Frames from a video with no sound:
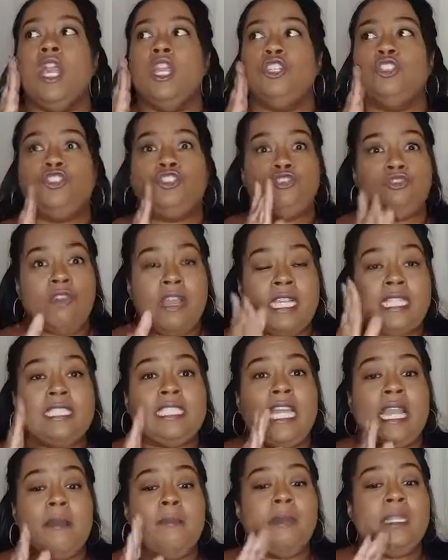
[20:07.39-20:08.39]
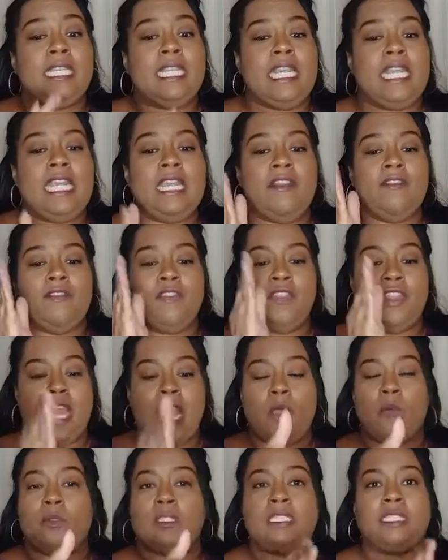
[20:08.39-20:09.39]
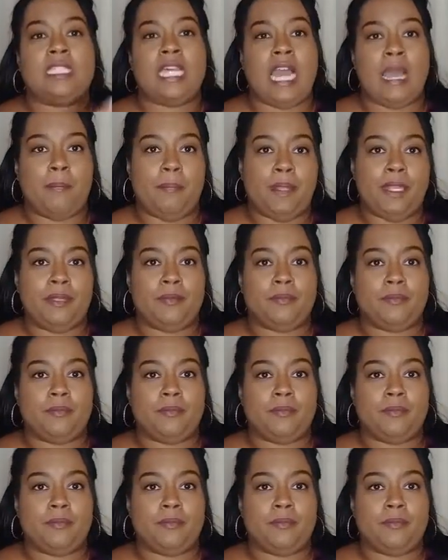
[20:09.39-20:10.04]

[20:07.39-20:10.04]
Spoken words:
Trust and believe that will stop it,